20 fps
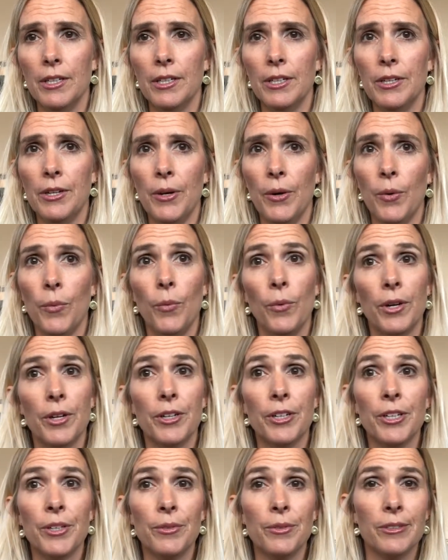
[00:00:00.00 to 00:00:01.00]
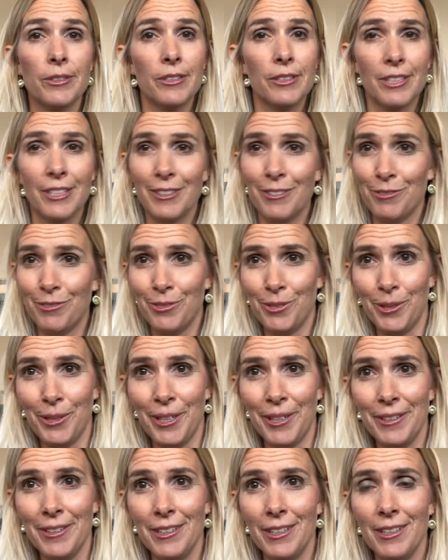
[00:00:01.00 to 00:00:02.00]
You know, what are you looking
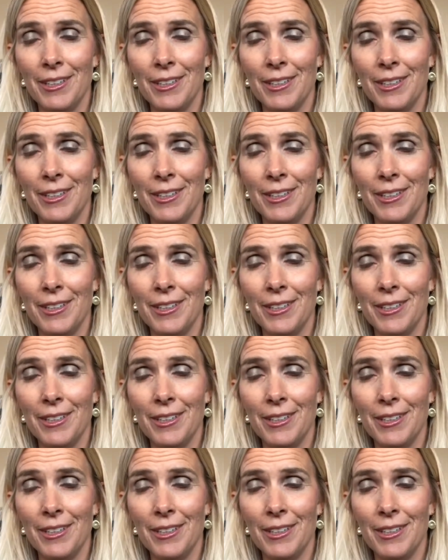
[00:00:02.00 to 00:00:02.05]
for?